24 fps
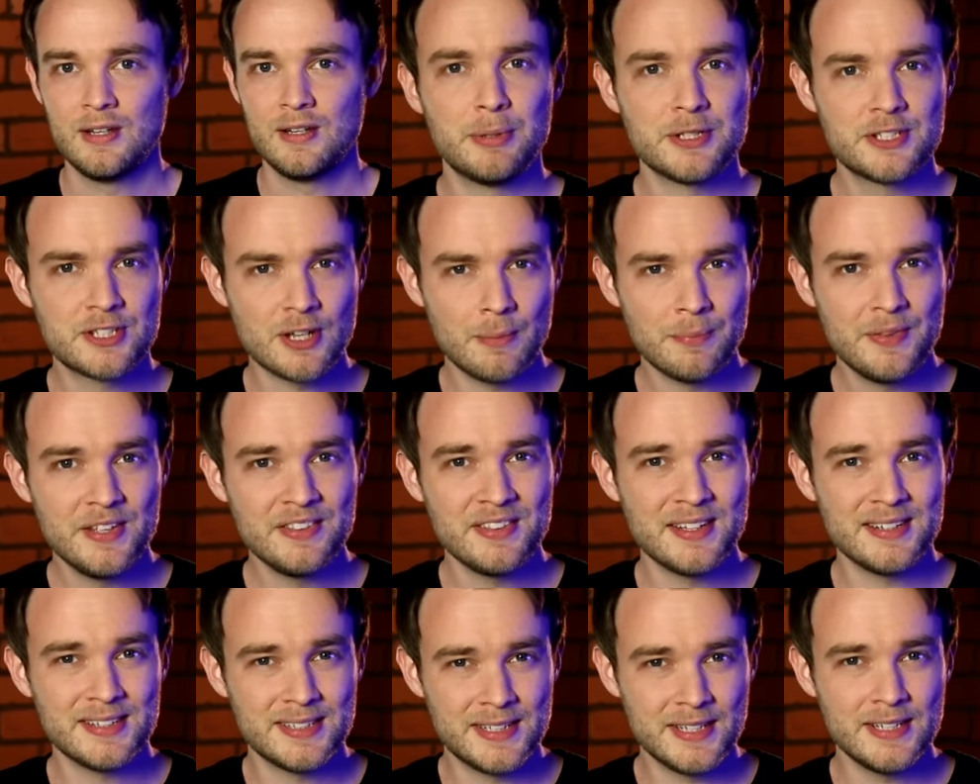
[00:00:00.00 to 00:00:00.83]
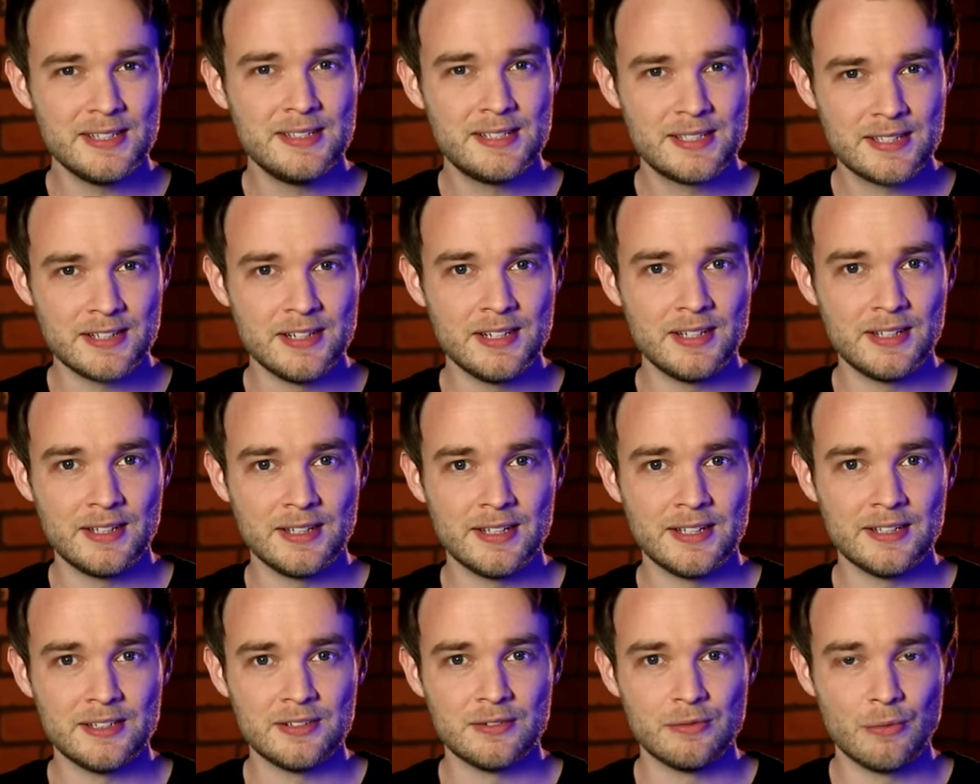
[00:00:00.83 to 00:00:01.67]
But something that did sink
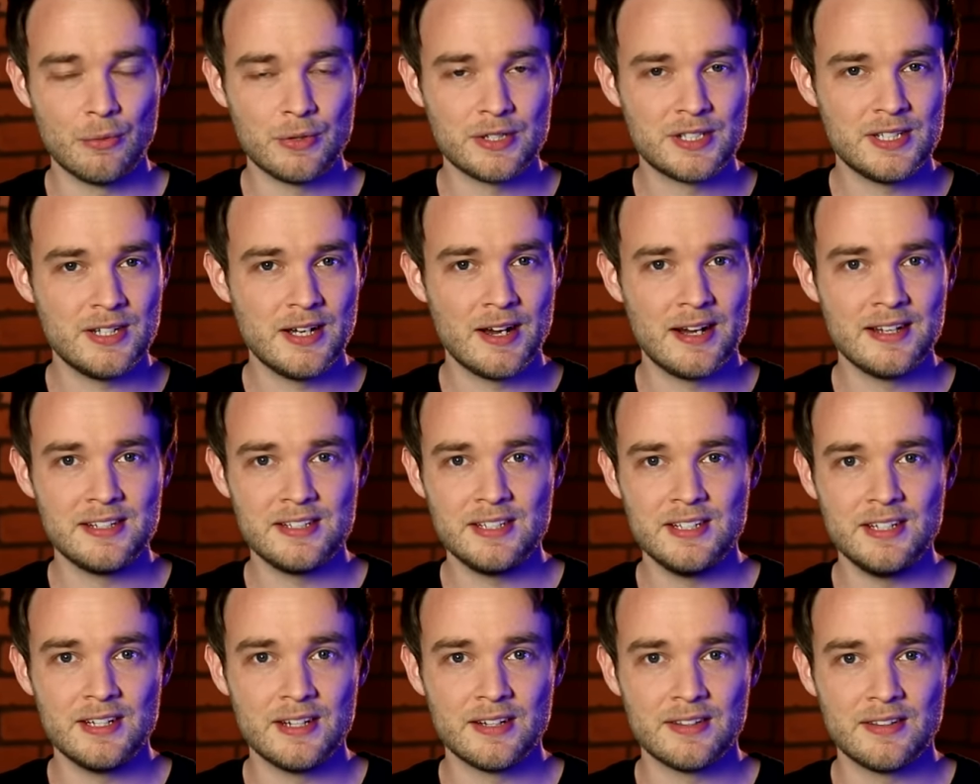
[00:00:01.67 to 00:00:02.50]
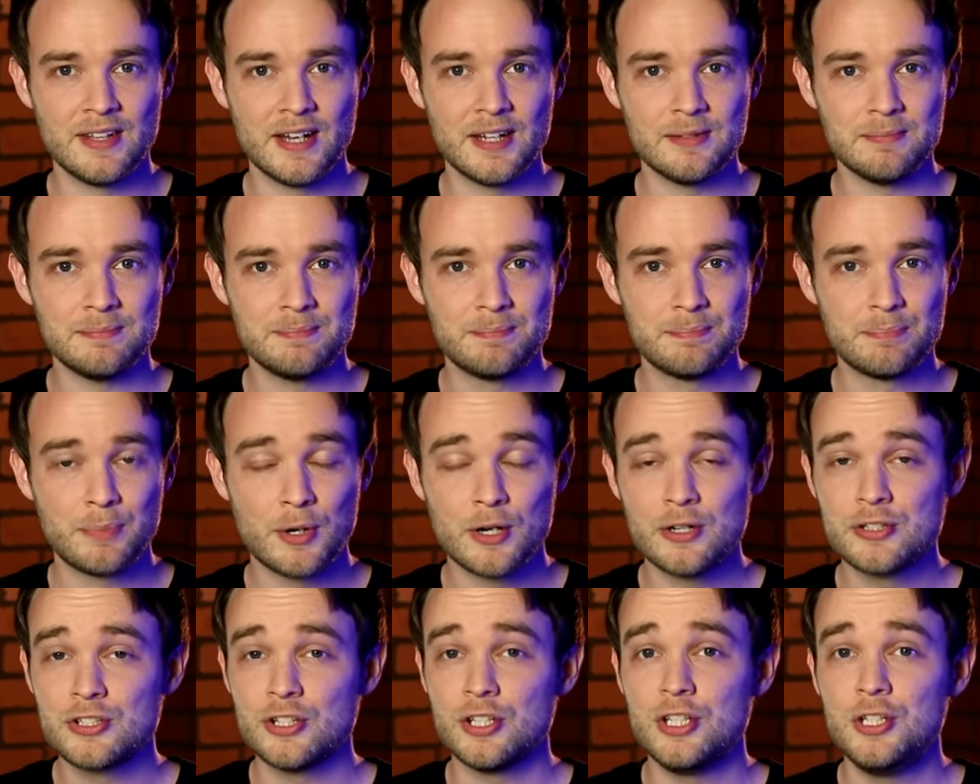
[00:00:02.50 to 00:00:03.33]
in was the idea that
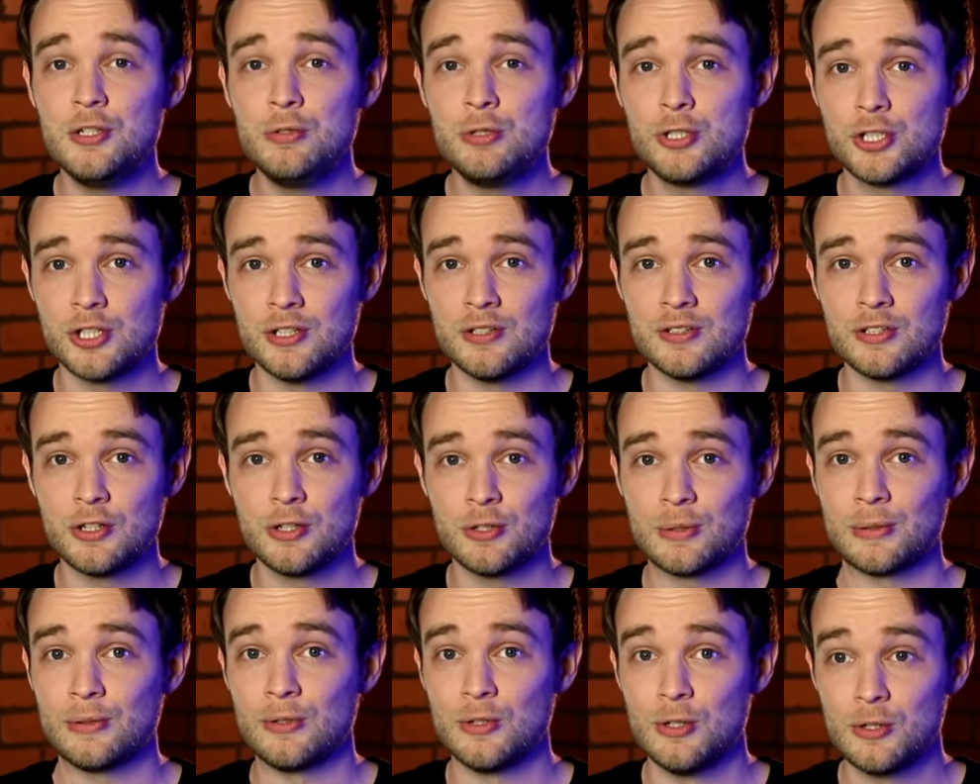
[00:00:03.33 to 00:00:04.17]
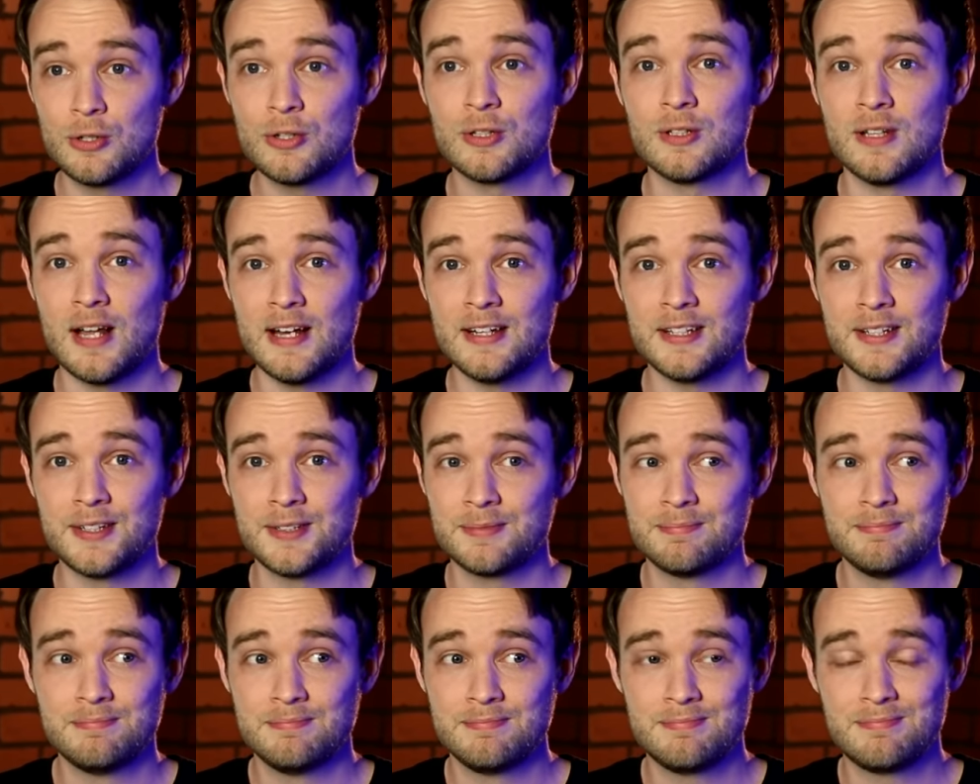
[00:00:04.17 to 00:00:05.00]
persecution could look
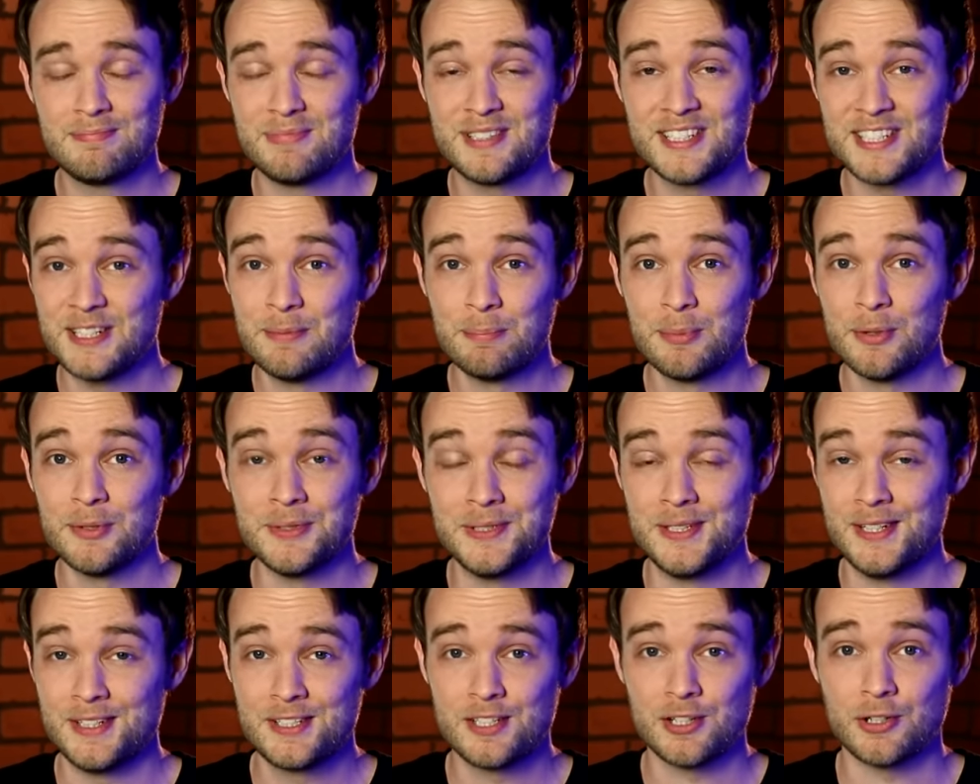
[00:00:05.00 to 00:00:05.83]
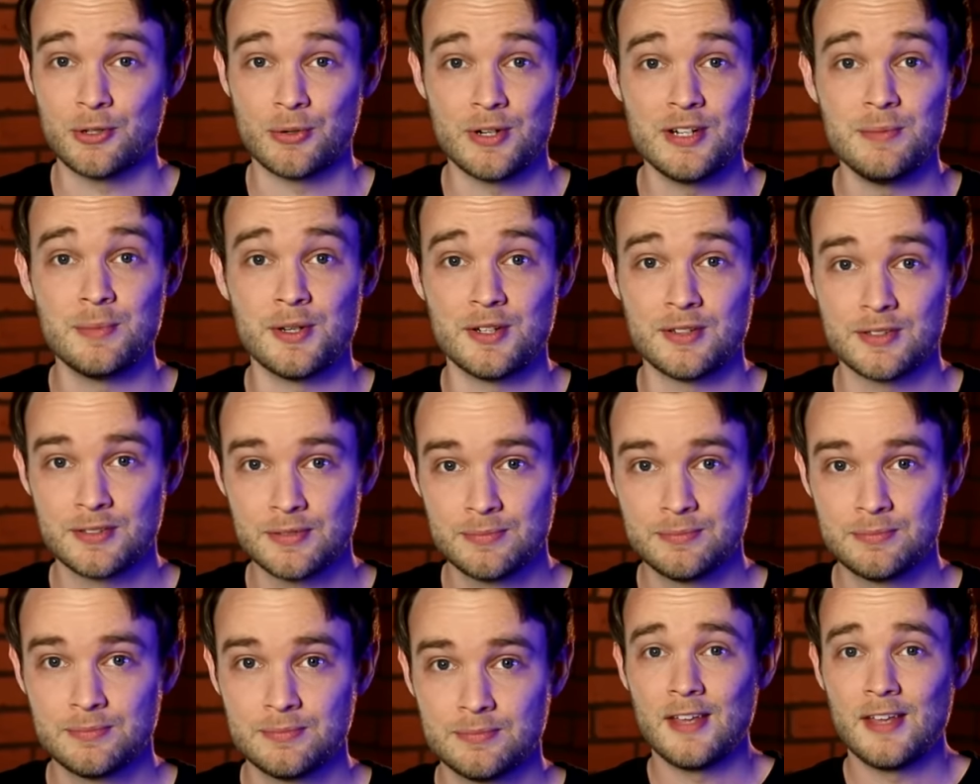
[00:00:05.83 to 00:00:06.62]
like simple disagreement.